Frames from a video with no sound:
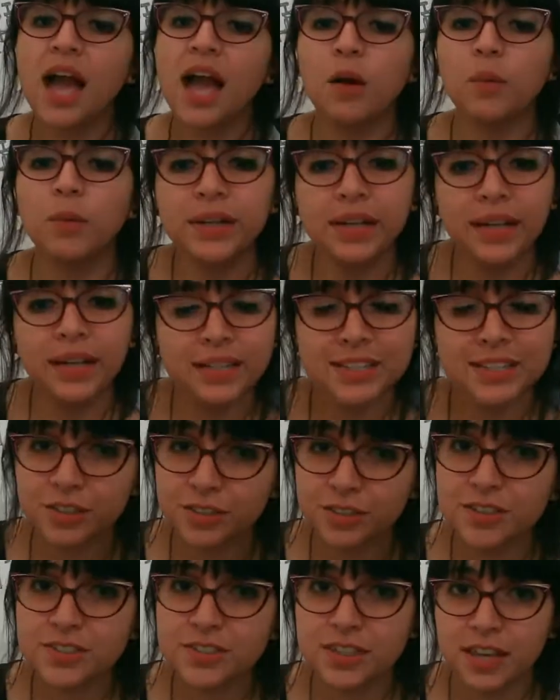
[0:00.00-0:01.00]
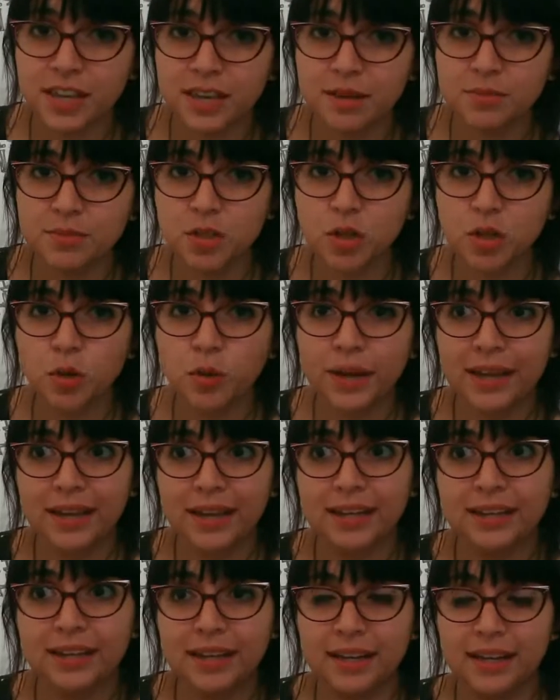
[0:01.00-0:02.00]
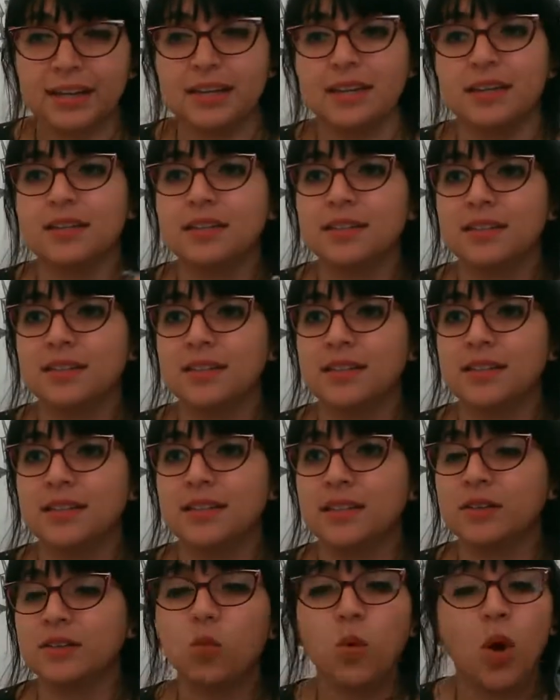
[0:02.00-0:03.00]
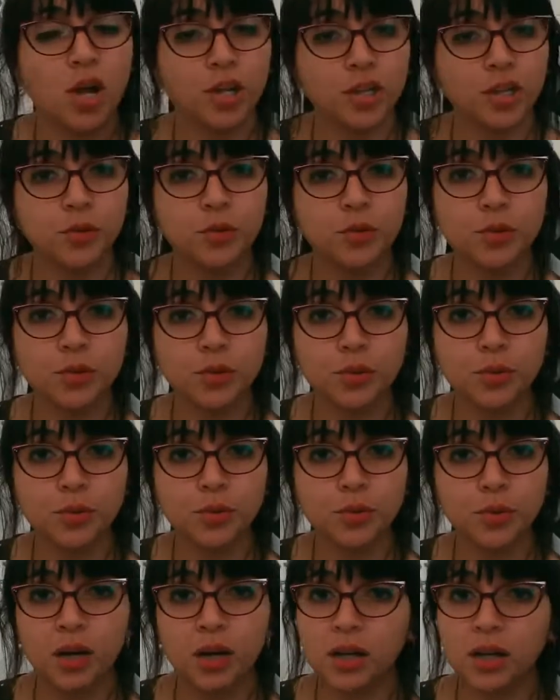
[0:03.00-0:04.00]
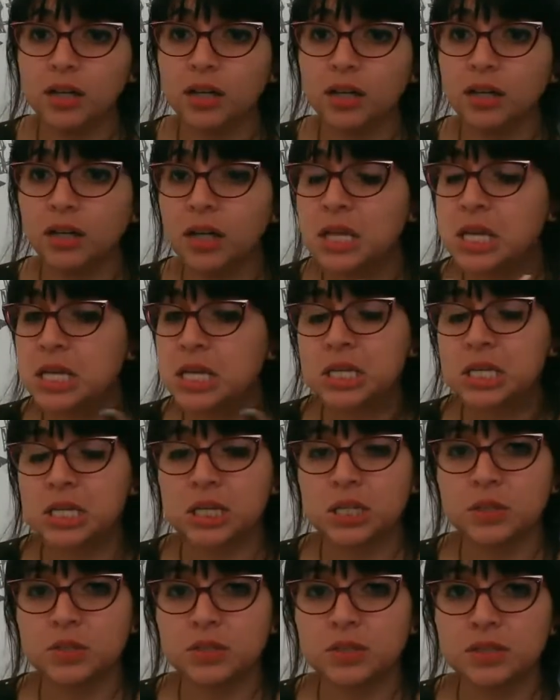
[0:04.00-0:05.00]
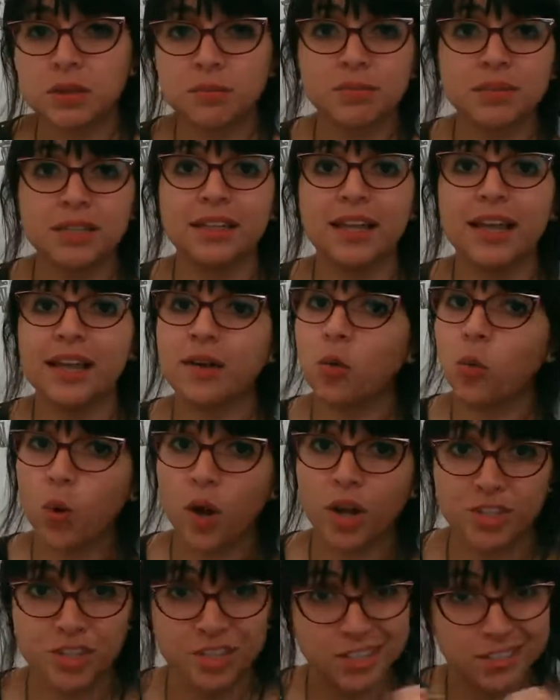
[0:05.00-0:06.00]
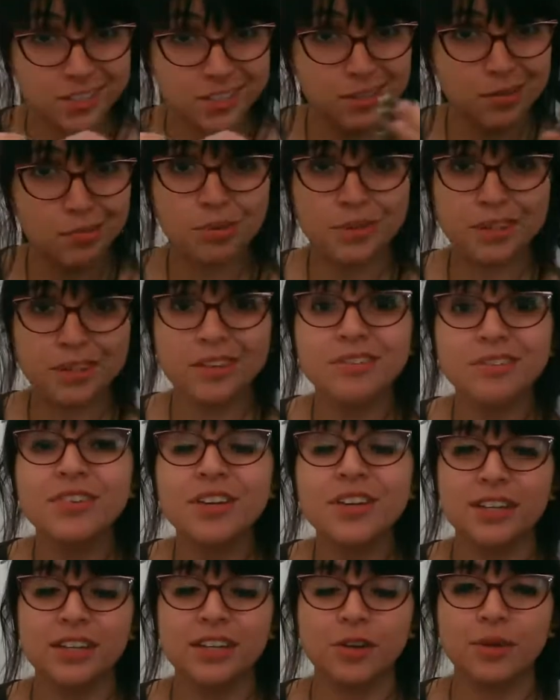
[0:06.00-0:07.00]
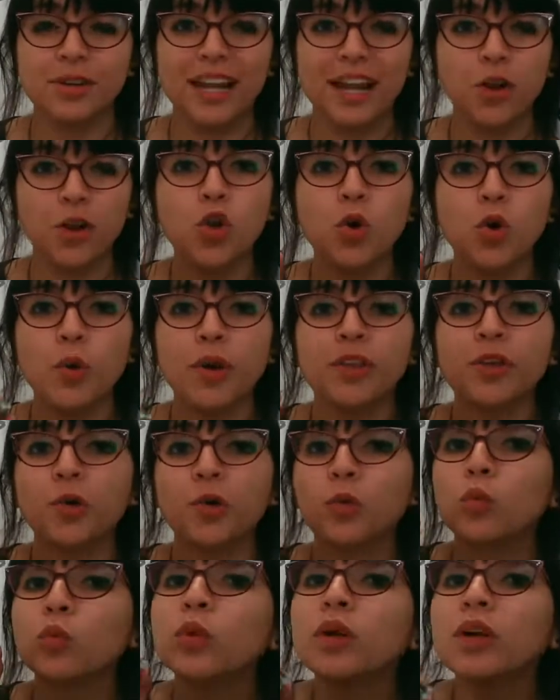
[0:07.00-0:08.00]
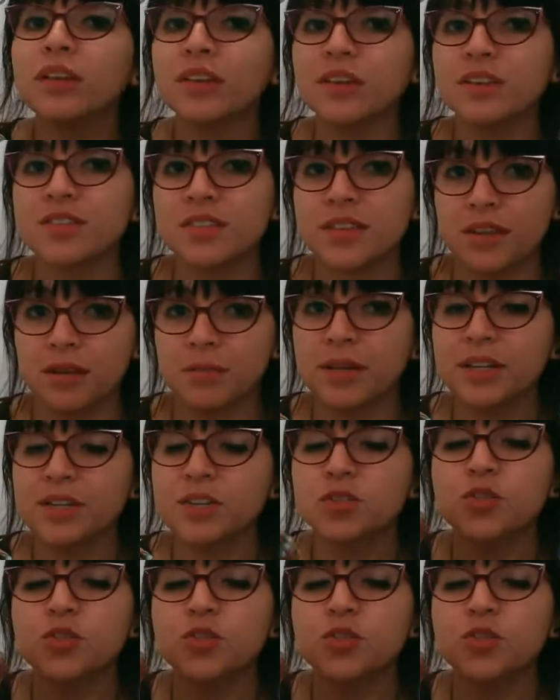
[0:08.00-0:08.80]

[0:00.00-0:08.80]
I went ahead and took this time to go ahead and walk you through something like watching simply a video and not knowing your real assignment.